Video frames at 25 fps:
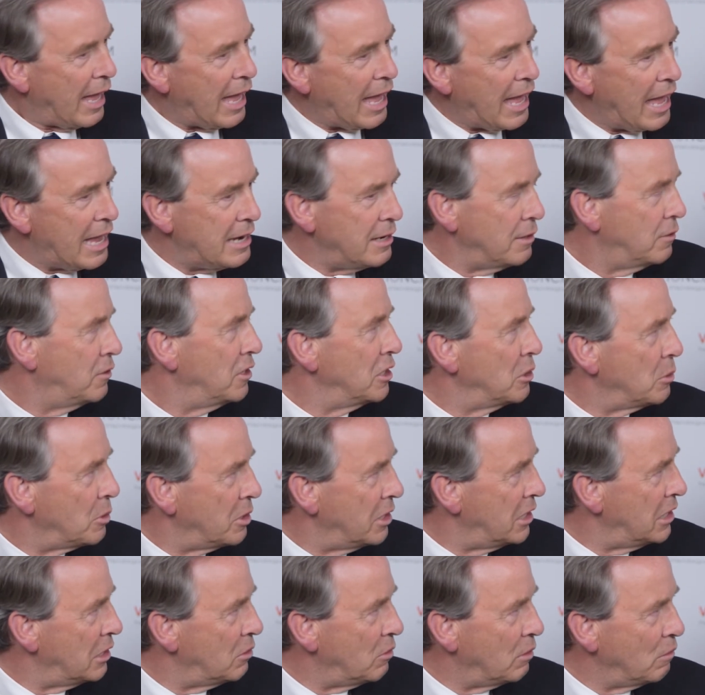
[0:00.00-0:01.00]
Anything you're
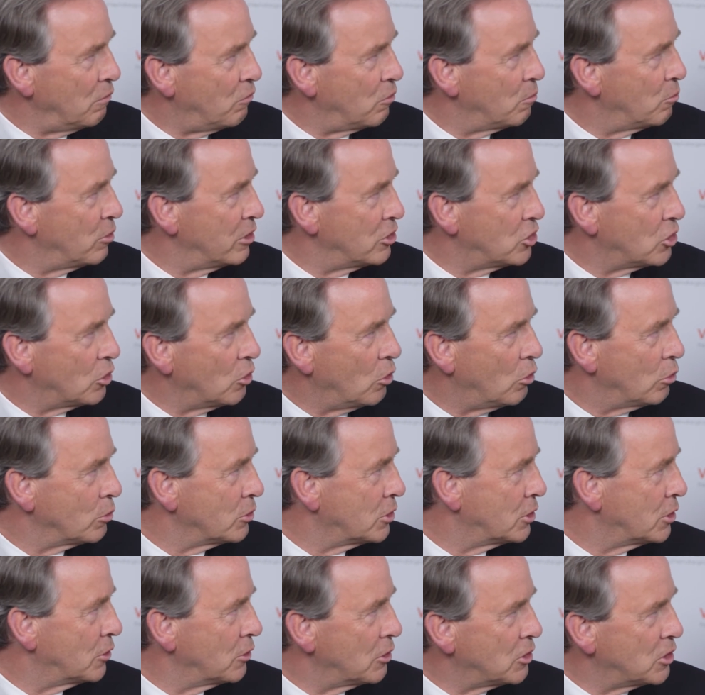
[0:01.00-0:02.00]
hearing from Richard
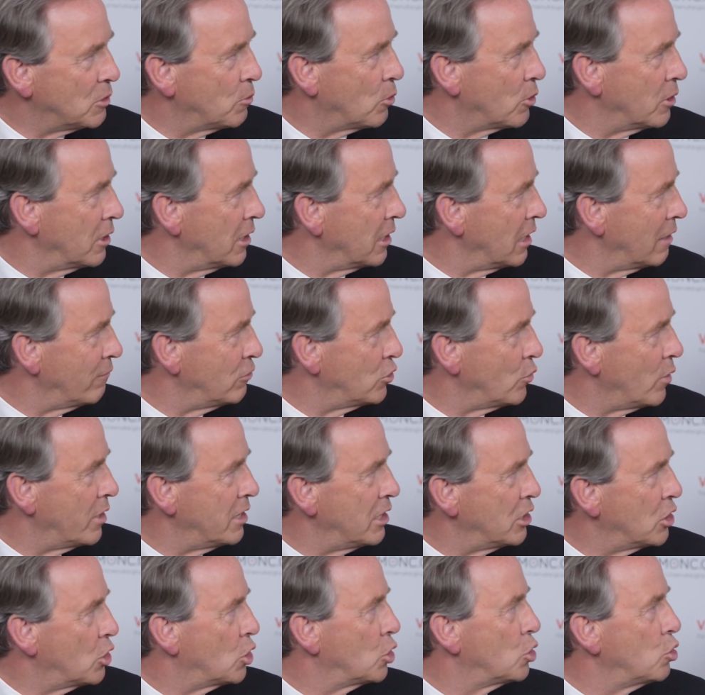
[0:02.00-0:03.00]
Holston this morning that gives you
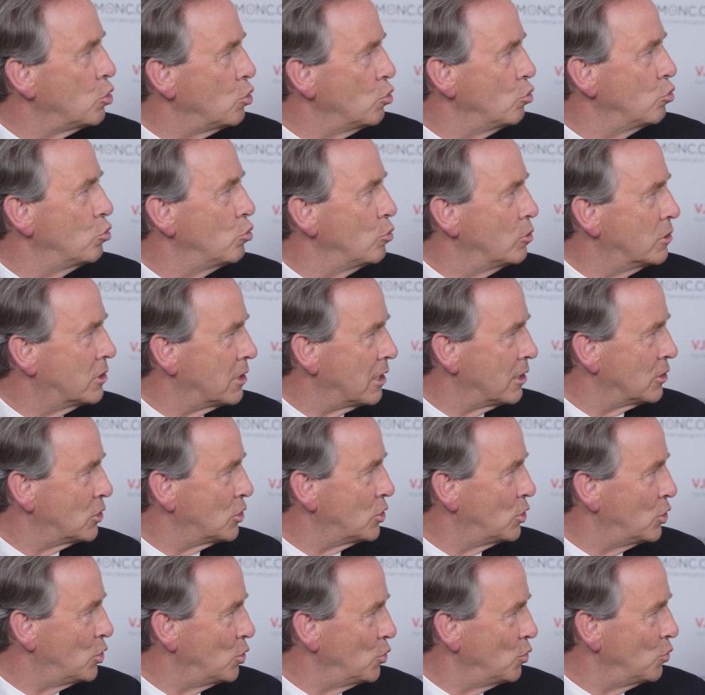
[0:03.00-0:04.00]
any clues as
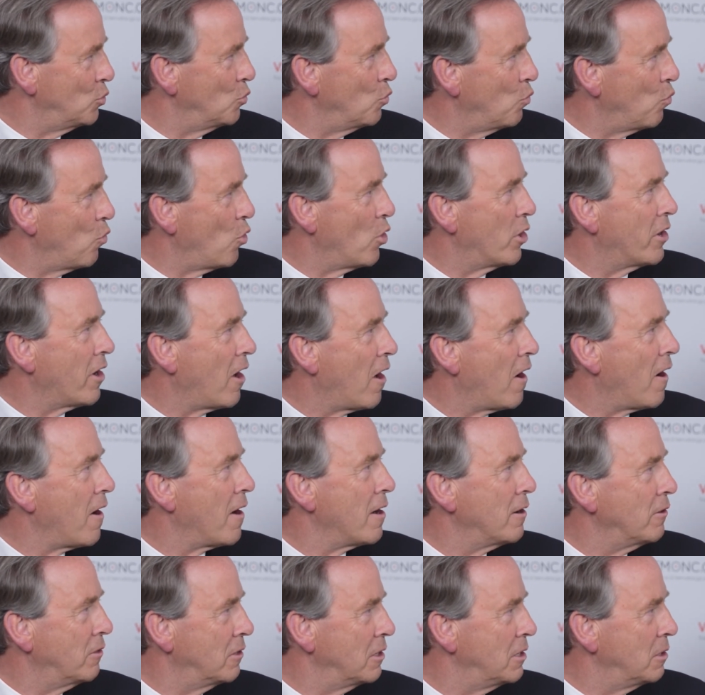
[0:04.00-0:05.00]
to what
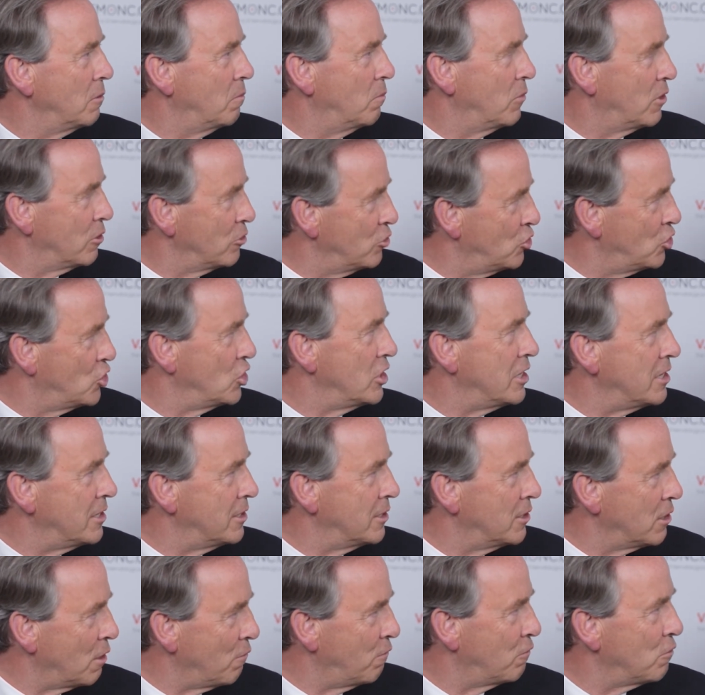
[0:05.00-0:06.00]
are the
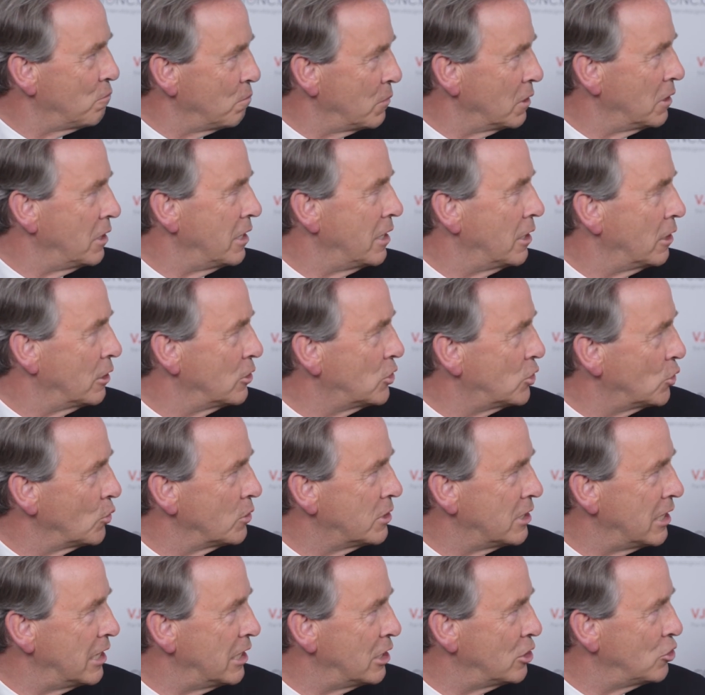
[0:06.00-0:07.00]
familial
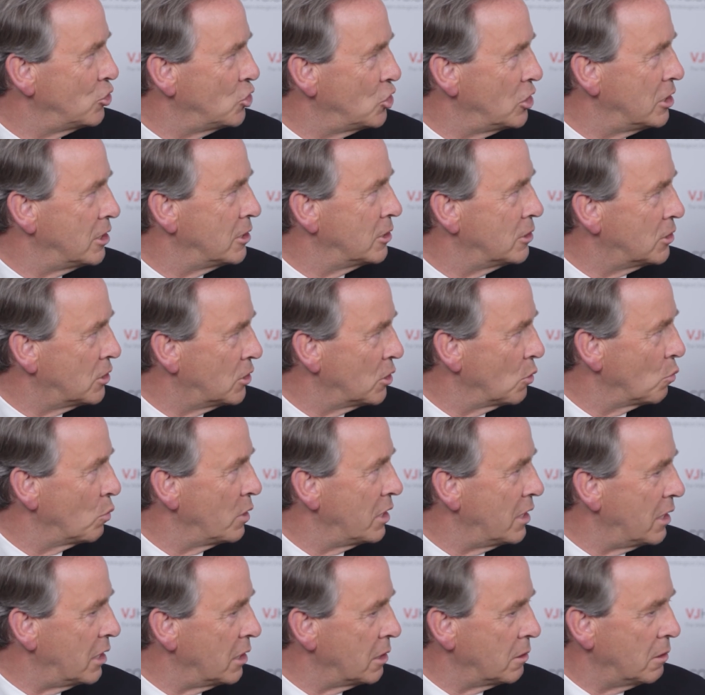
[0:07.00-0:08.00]
associated genes that
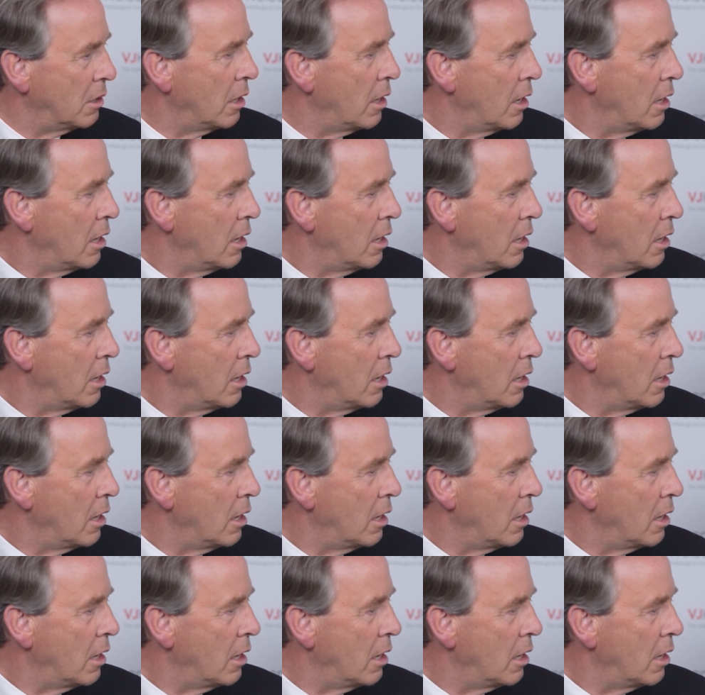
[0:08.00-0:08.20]
we can